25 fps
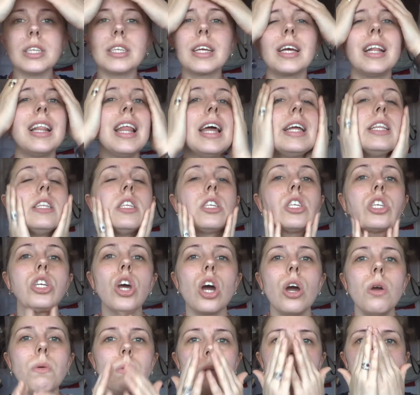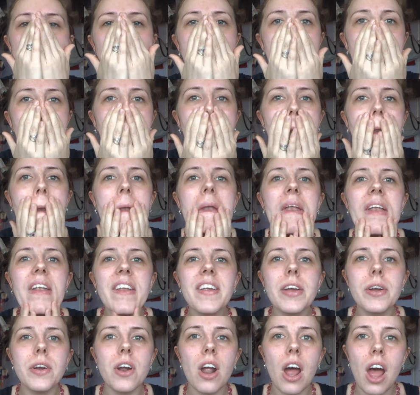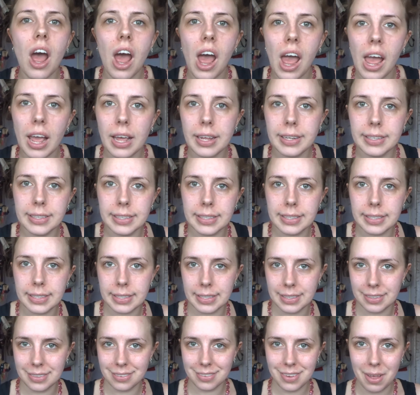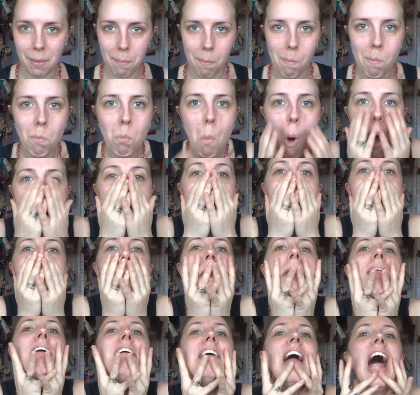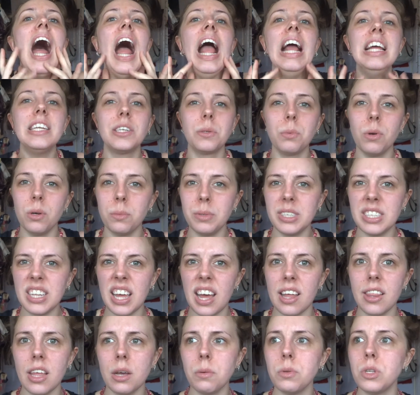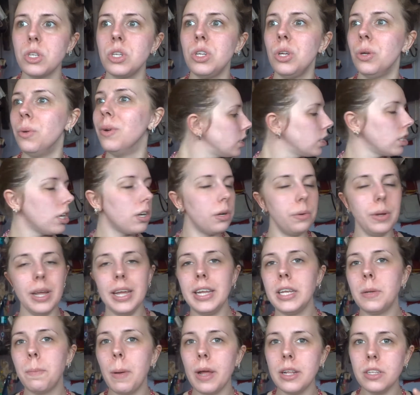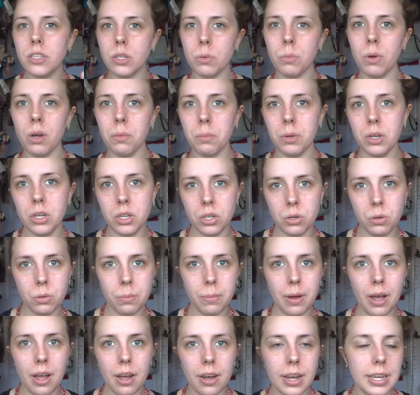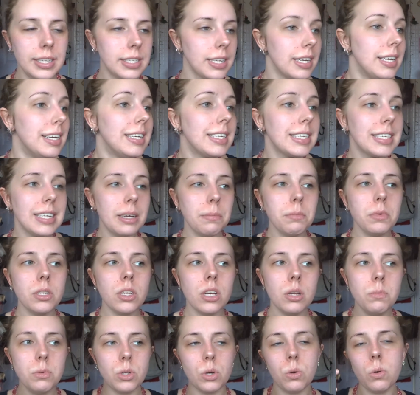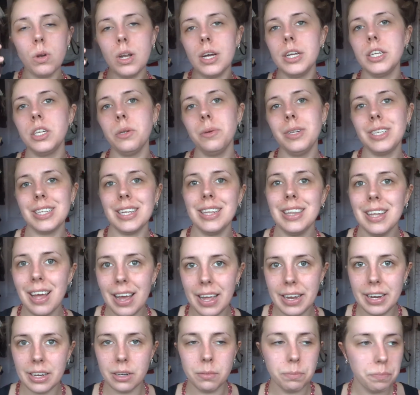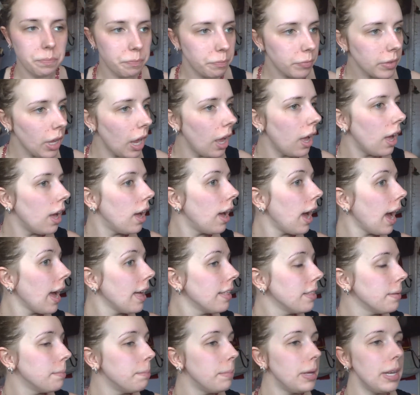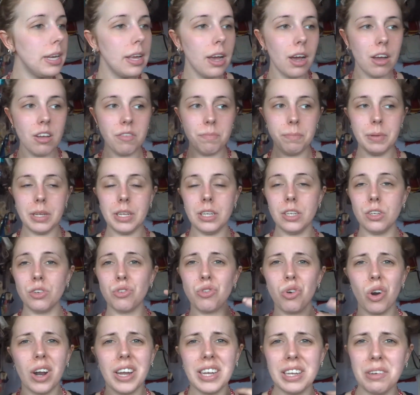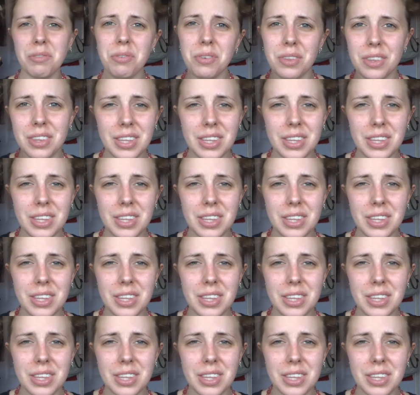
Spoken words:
cleansed, toned and moisturised. What was that? That was new. So it depends on what I'm going to do with my eyes. Sometimes all I do is a liner. At the minute I've been trying different